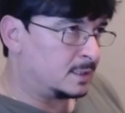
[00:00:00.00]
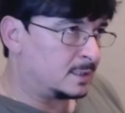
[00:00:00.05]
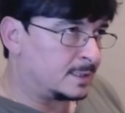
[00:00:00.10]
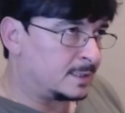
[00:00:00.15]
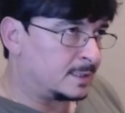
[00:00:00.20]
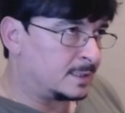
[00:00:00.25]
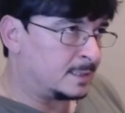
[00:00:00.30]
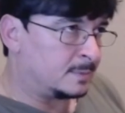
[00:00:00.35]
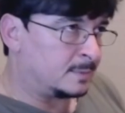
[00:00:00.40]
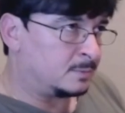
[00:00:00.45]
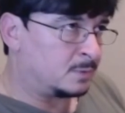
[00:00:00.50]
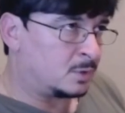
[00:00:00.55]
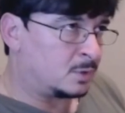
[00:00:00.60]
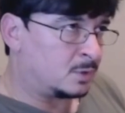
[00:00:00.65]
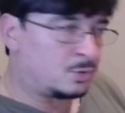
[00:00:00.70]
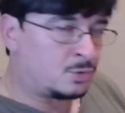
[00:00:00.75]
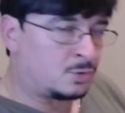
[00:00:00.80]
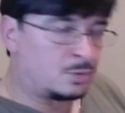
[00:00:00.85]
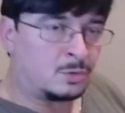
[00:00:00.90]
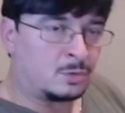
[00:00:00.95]
I'm
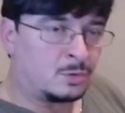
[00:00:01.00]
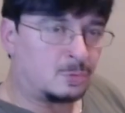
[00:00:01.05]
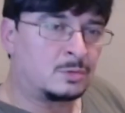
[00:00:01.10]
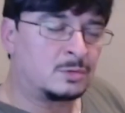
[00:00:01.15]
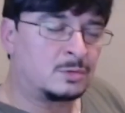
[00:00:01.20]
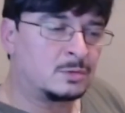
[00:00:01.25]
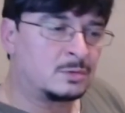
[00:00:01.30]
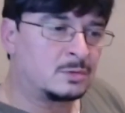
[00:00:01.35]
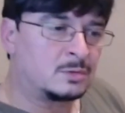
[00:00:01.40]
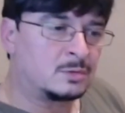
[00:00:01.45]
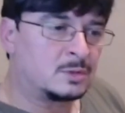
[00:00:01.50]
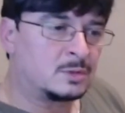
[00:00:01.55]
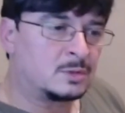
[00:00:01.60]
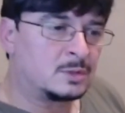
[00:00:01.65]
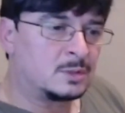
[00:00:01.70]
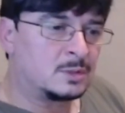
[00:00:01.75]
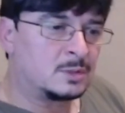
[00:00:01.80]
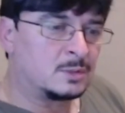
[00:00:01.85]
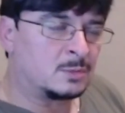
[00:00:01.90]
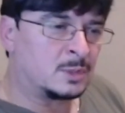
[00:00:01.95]
not sure
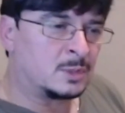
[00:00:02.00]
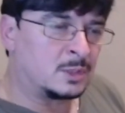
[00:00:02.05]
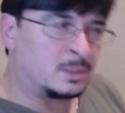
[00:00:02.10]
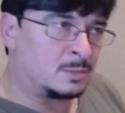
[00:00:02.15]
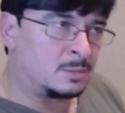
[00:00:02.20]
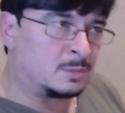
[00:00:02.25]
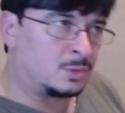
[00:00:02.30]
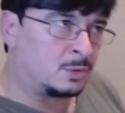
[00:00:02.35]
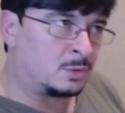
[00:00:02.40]
whether I'm